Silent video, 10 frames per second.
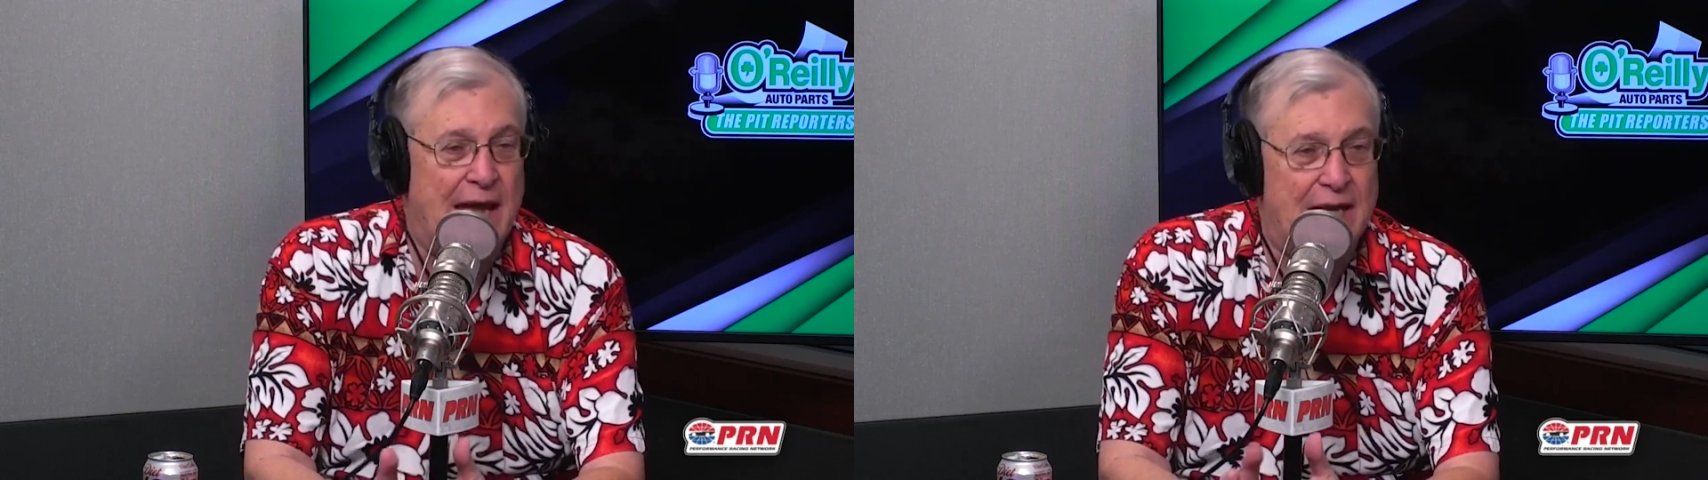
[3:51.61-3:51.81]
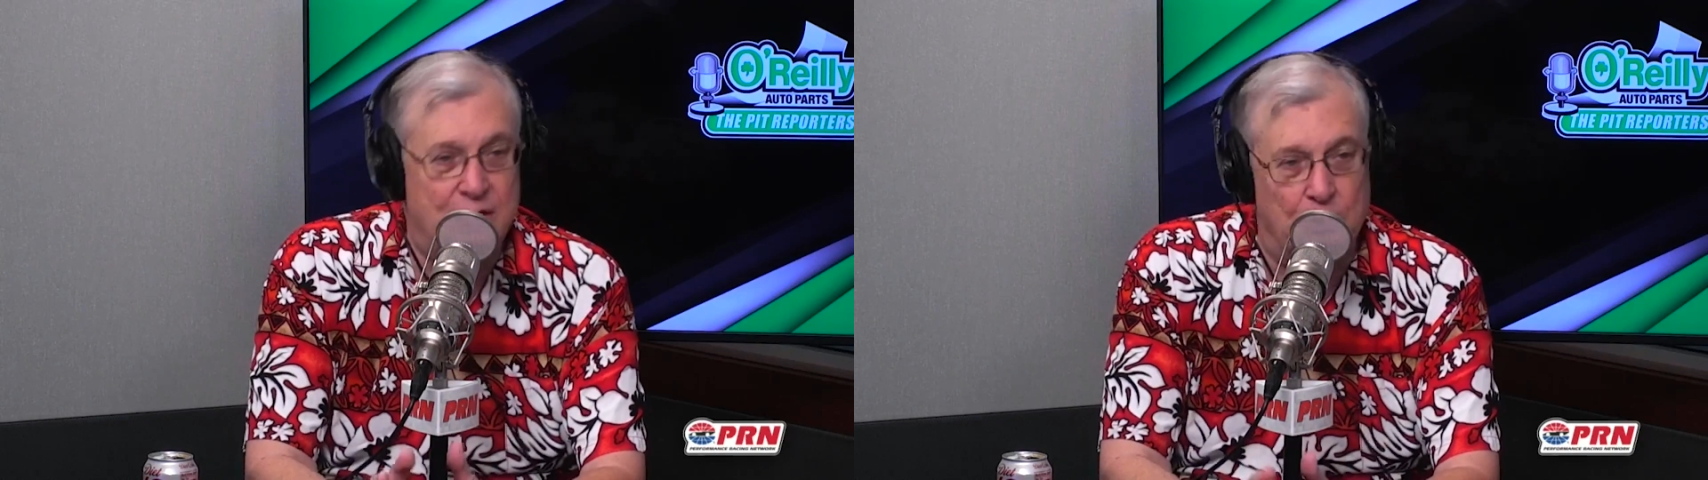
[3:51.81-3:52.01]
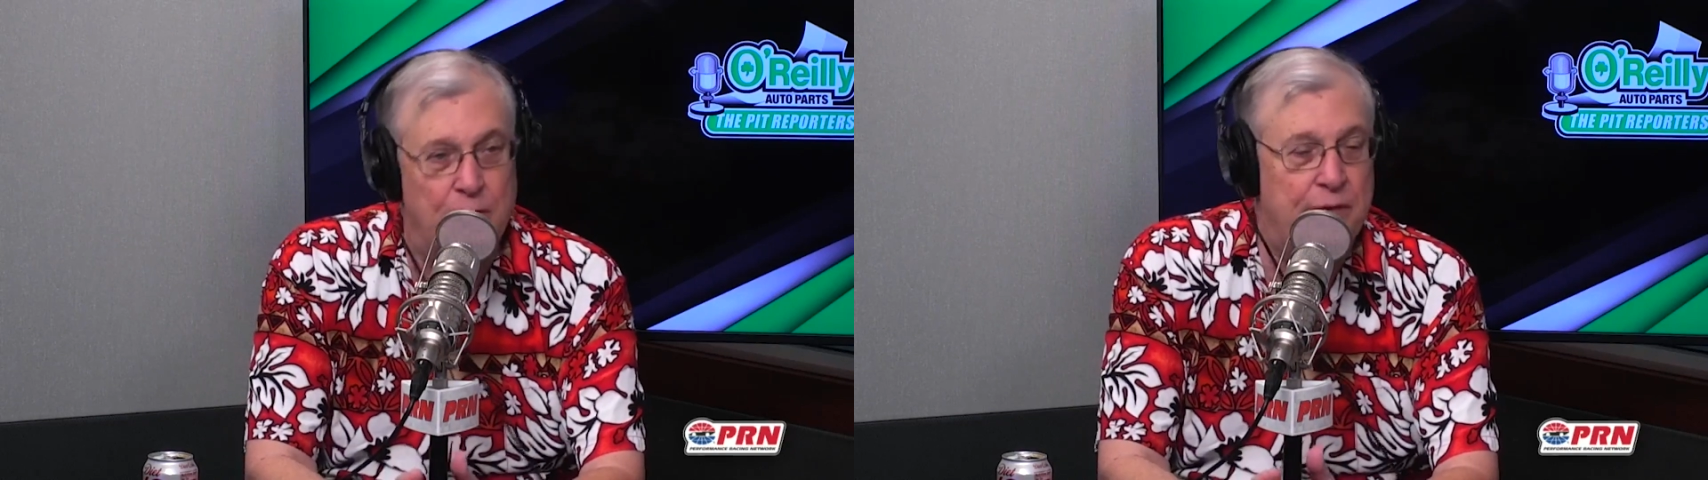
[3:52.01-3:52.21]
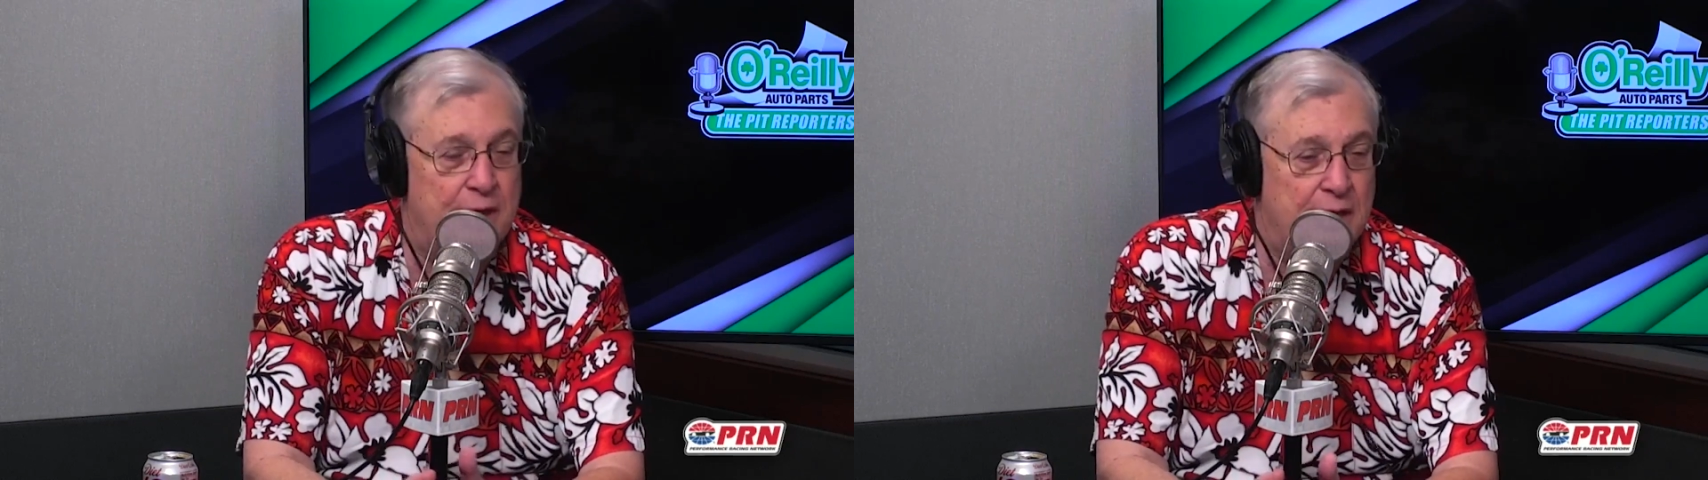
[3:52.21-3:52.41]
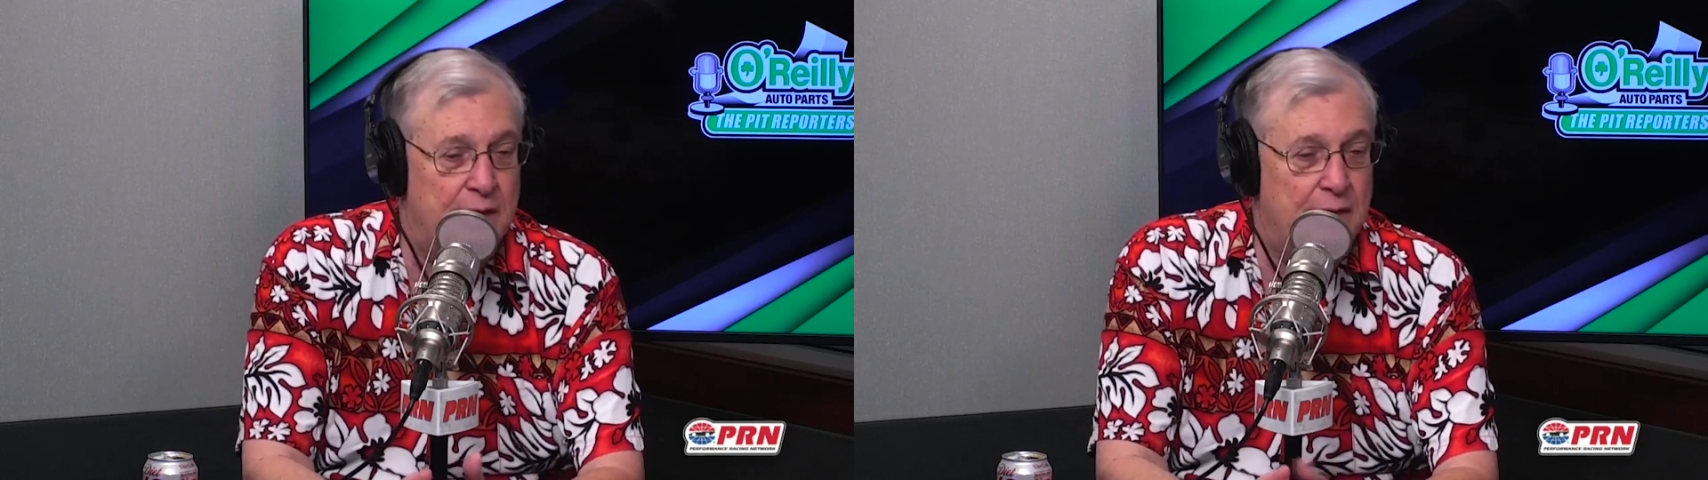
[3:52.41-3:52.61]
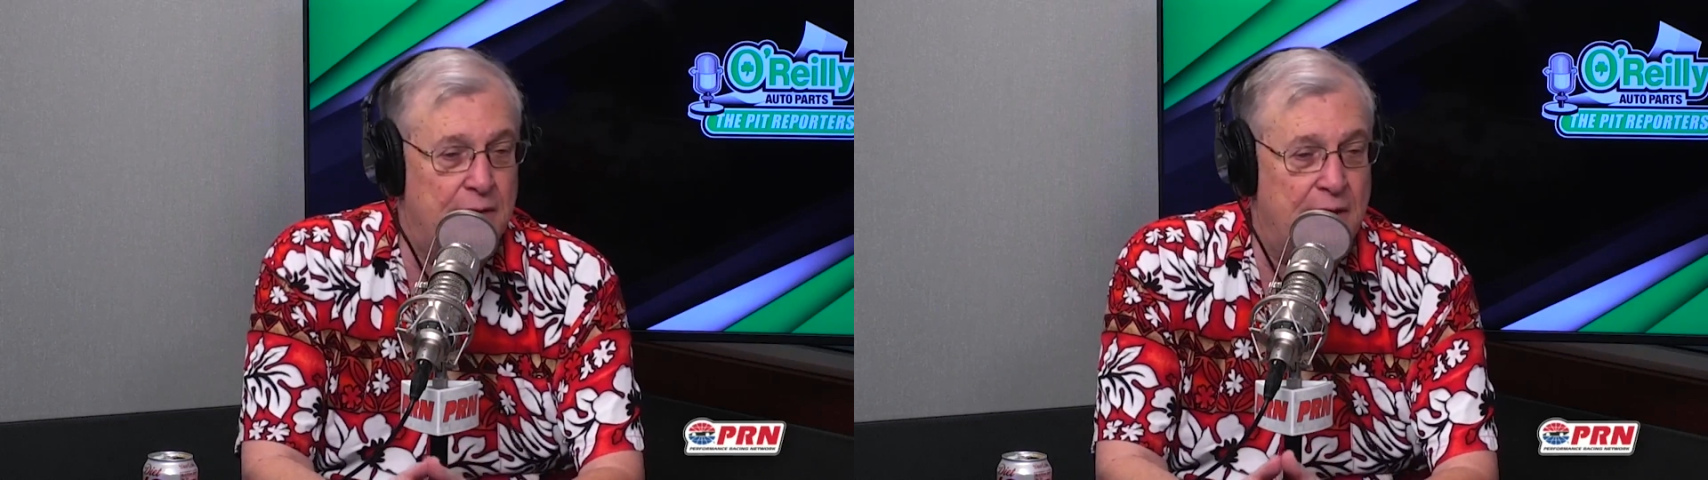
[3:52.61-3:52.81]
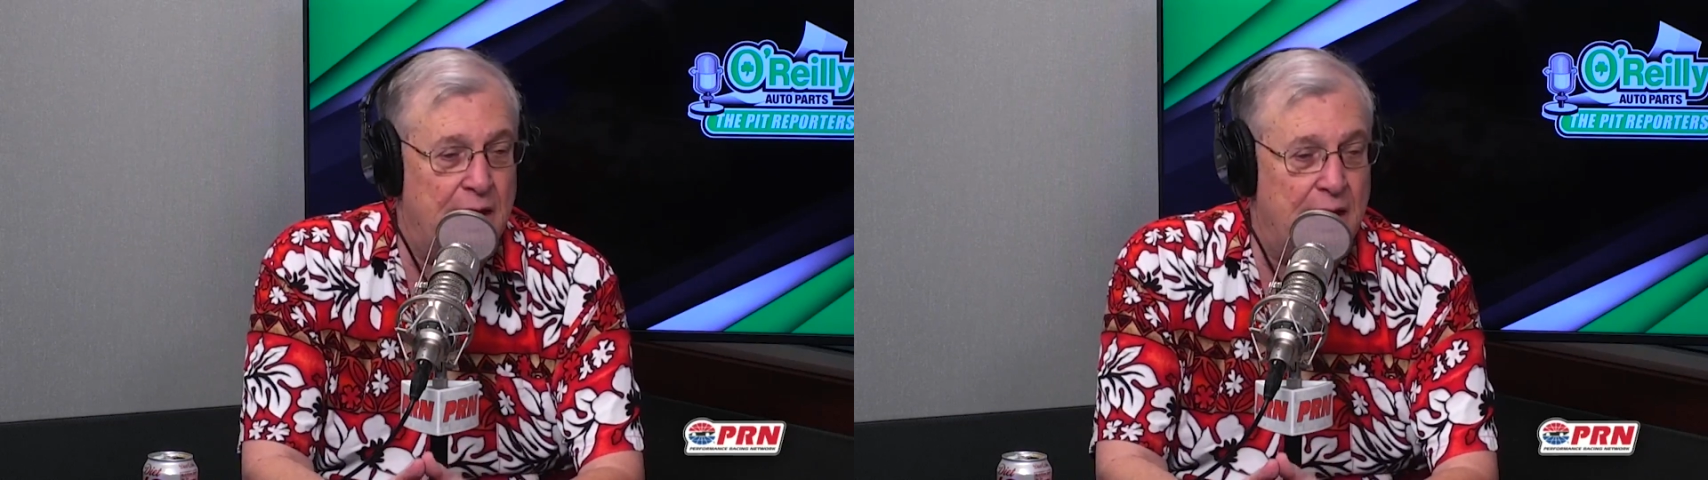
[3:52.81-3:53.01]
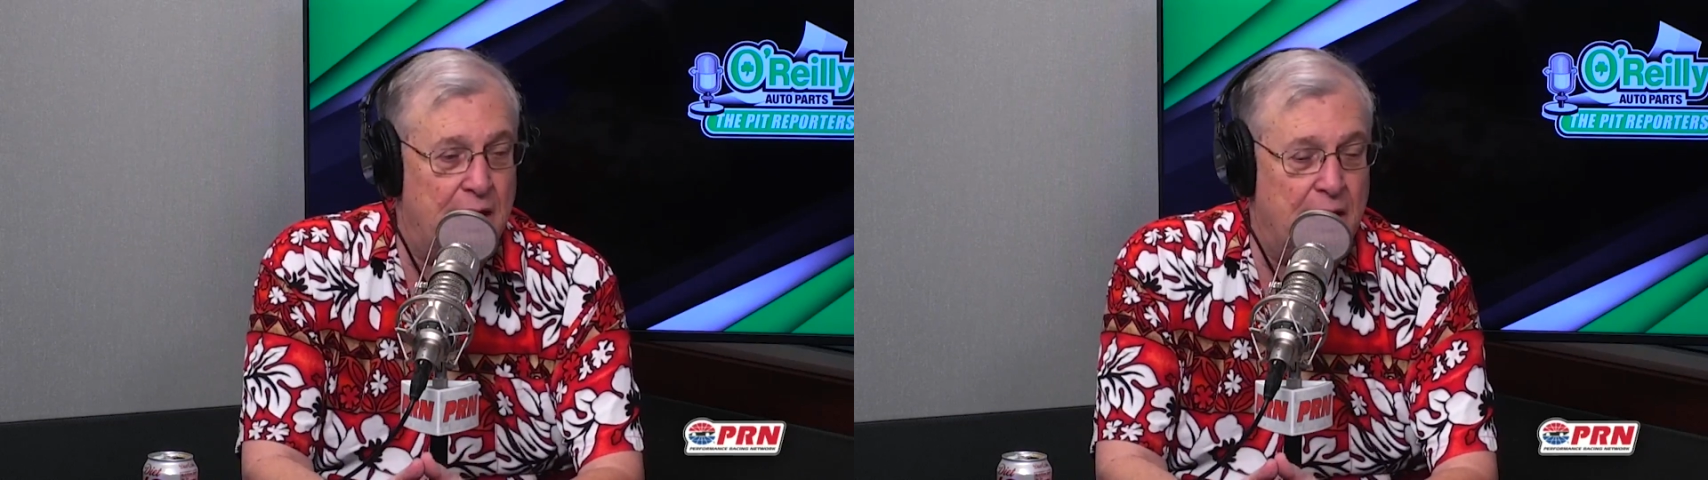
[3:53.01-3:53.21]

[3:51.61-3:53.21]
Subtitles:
I don't think that,